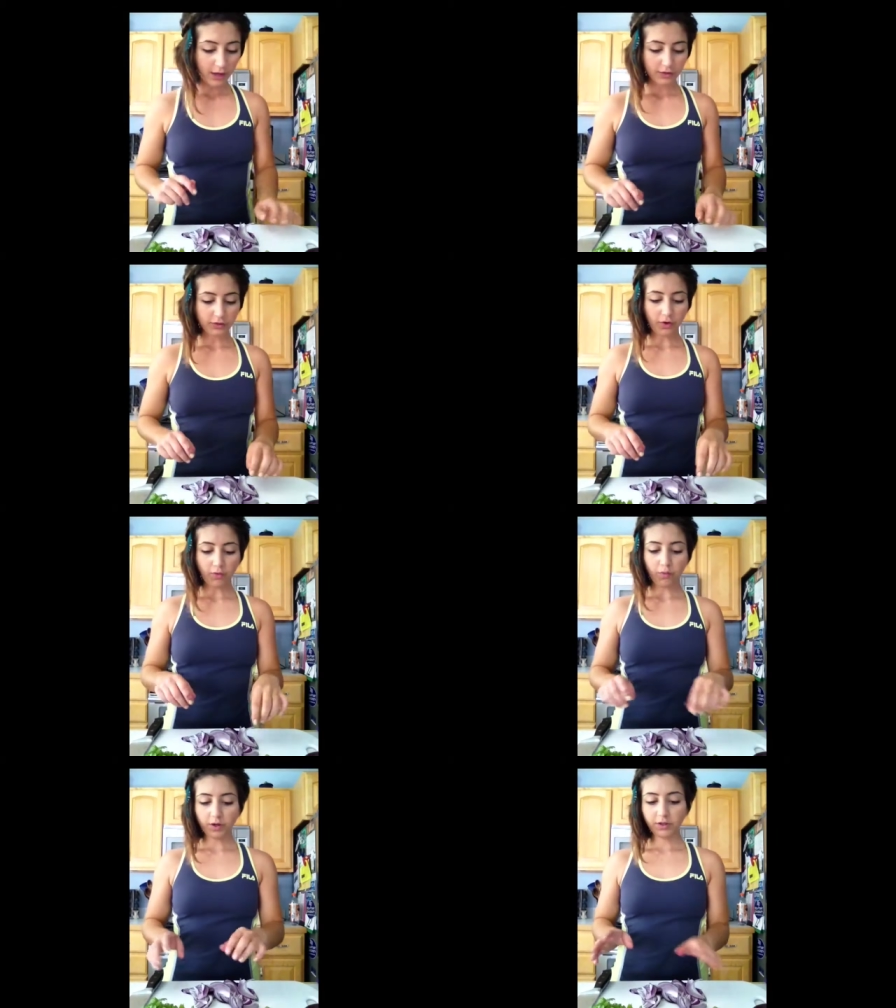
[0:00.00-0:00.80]
So
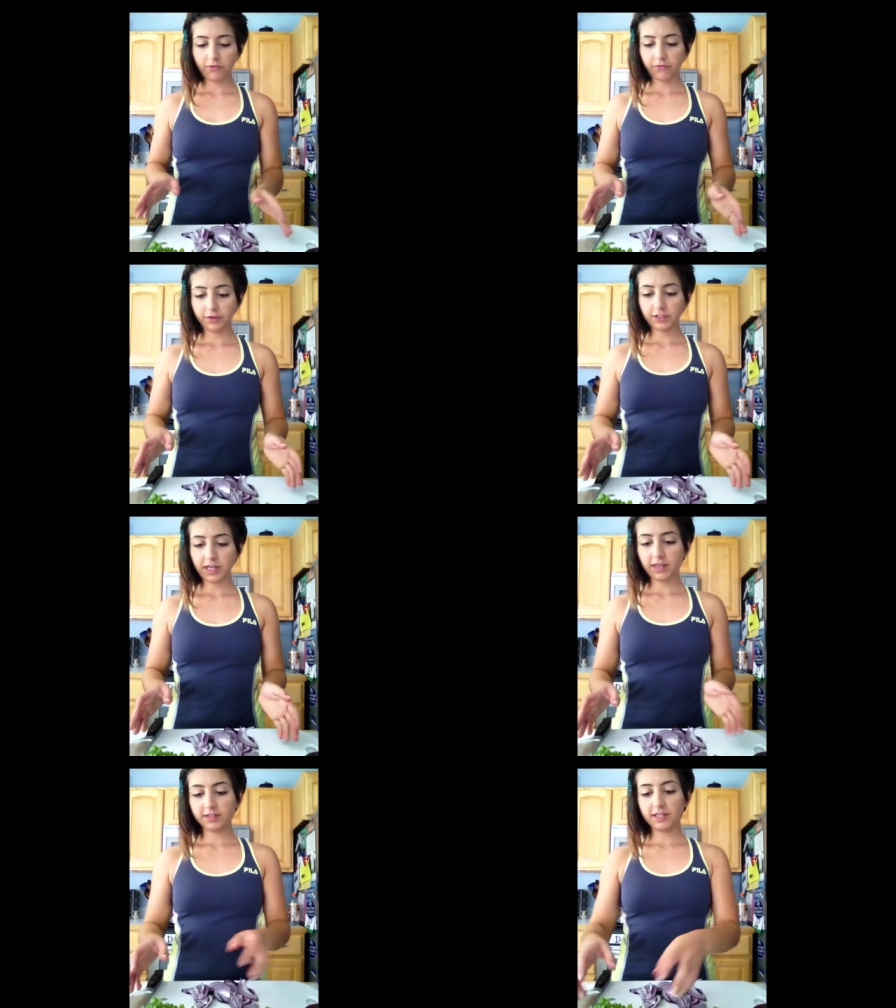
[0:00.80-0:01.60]
one of the first
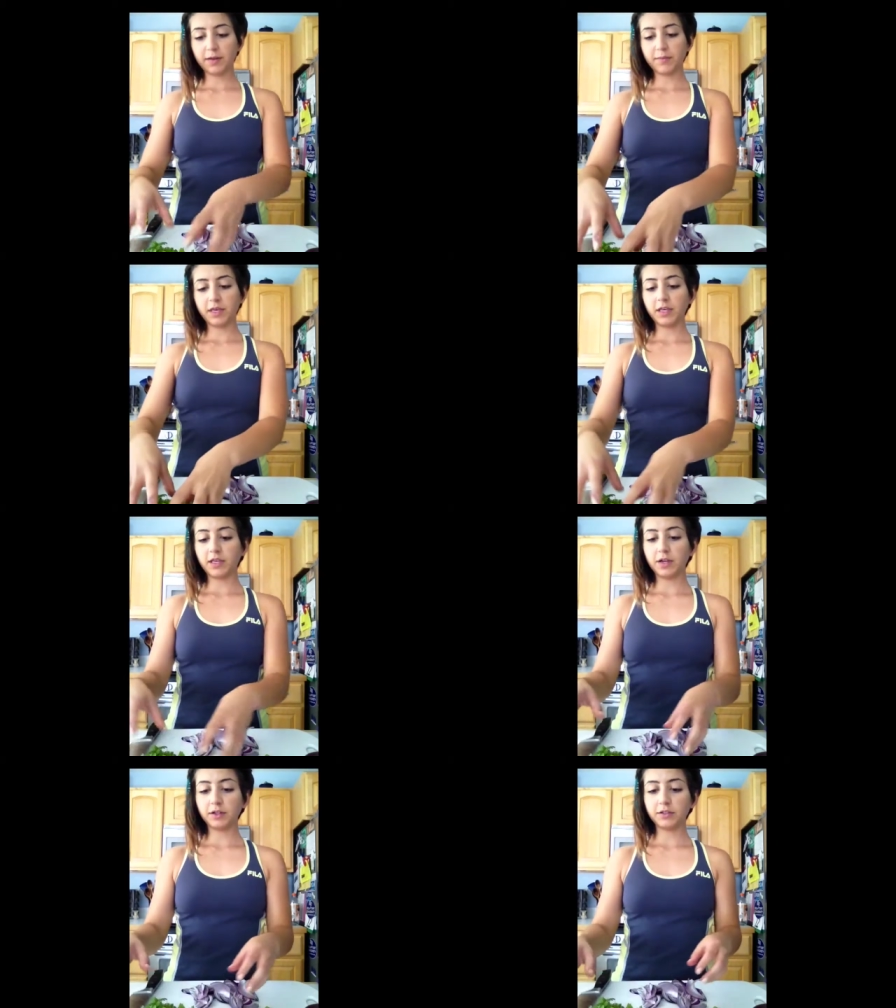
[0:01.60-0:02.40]
salads that I'm making
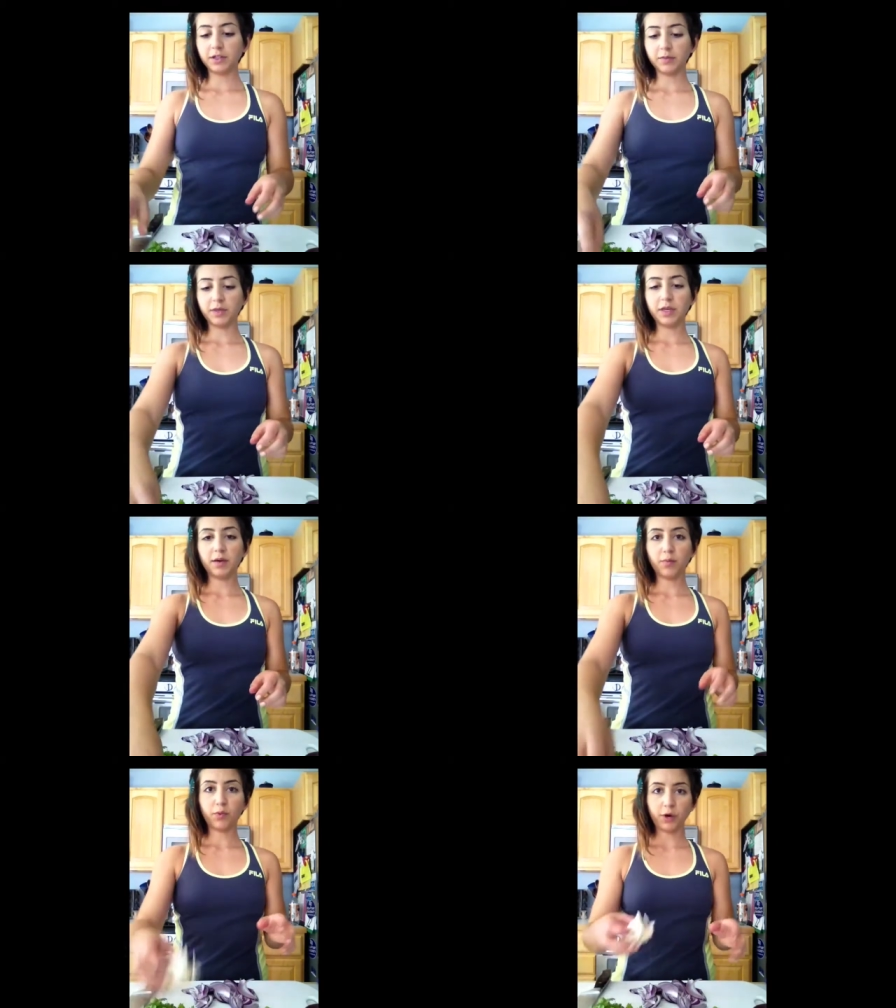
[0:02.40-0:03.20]
here is going to be a
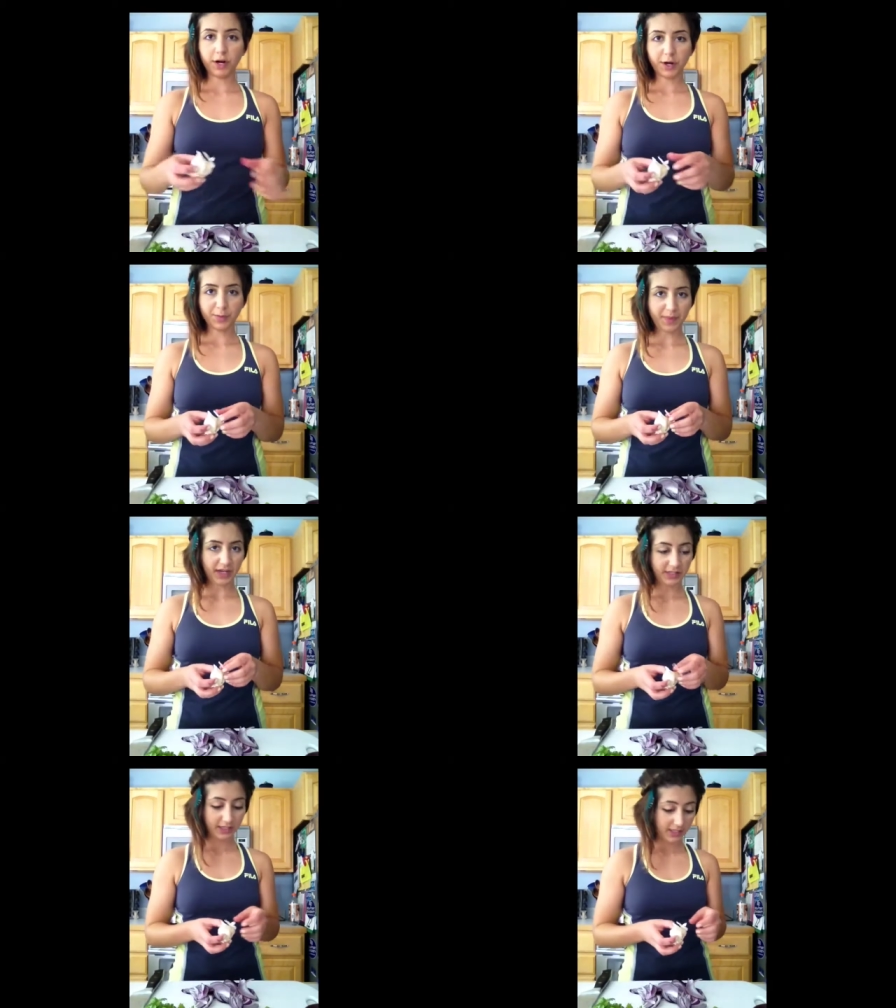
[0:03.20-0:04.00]
more
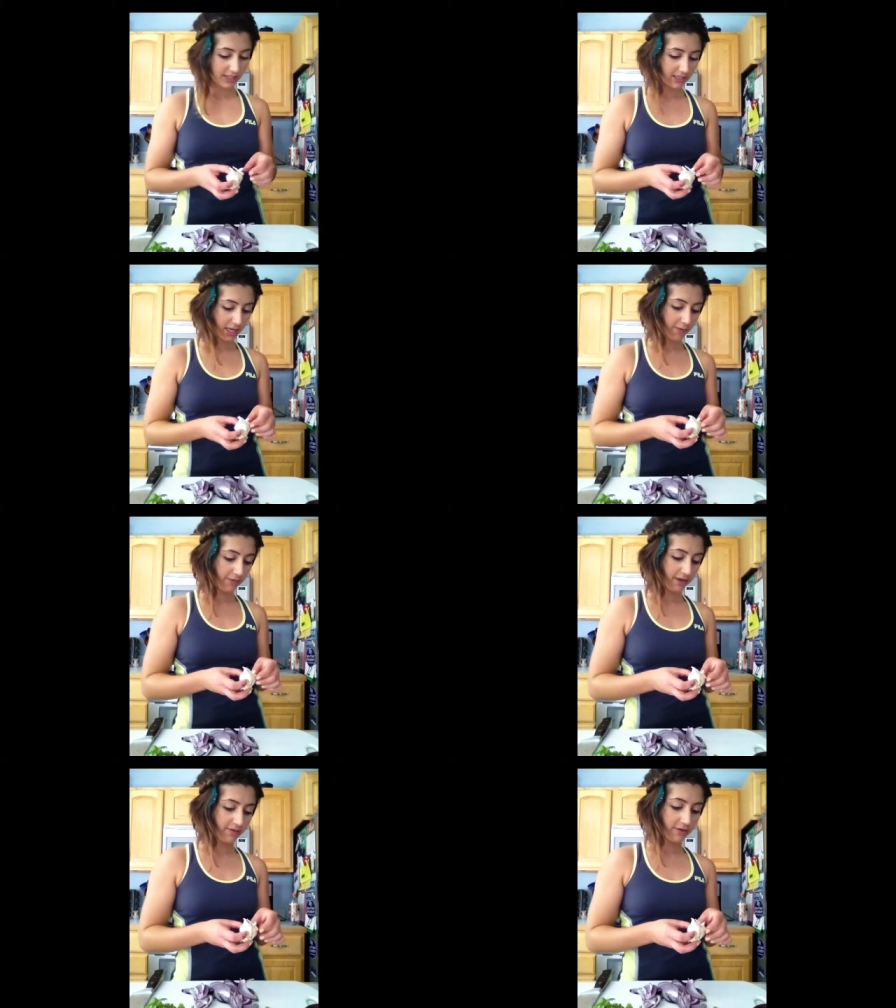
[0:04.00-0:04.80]
Mexican type
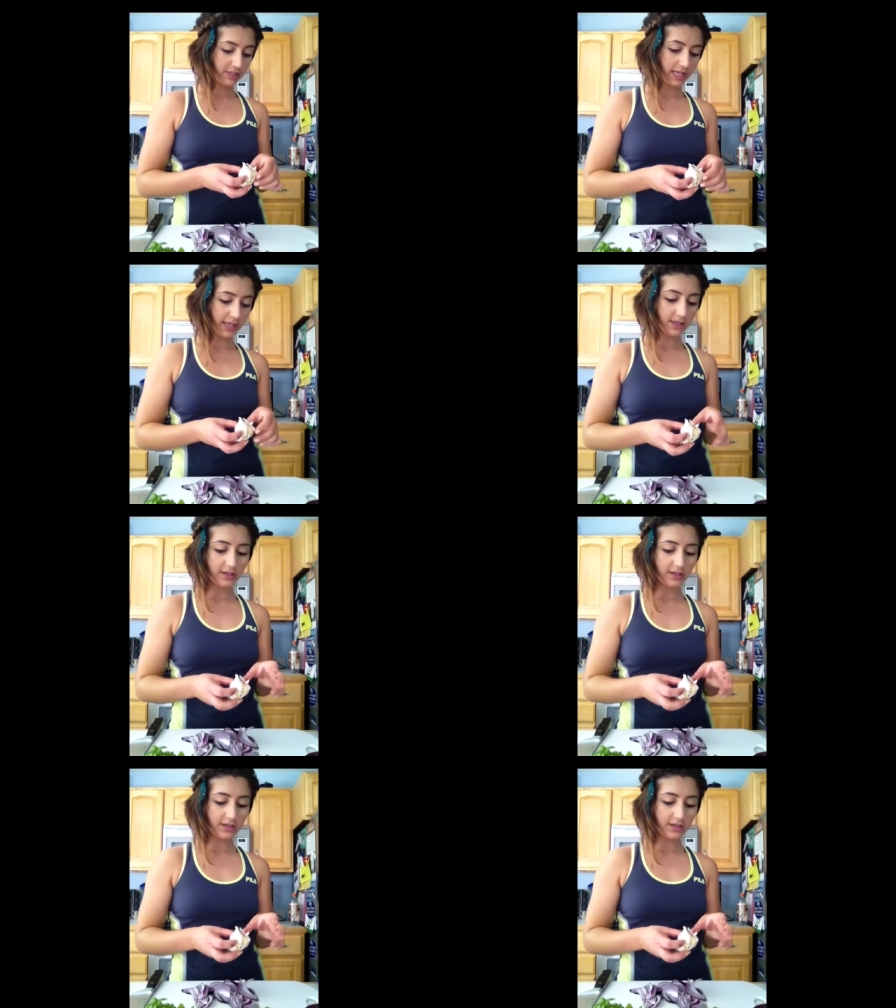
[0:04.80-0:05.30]
flavored salad.